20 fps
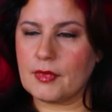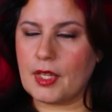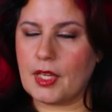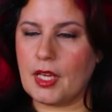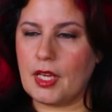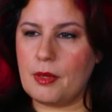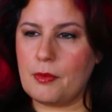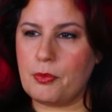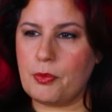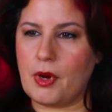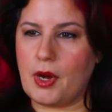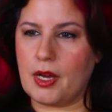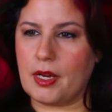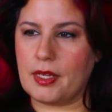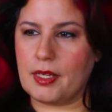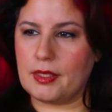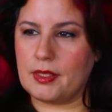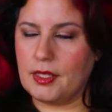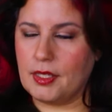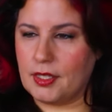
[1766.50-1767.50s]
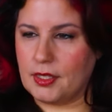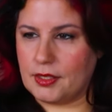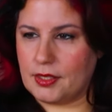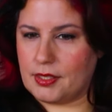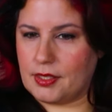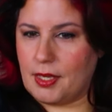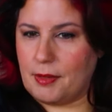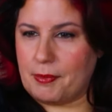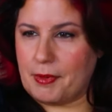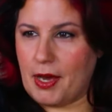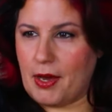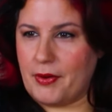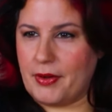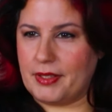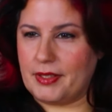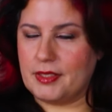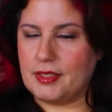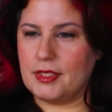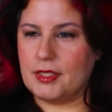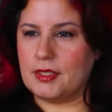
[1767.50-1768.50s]
Keep walking. Just keep
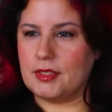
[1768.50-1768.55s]
going.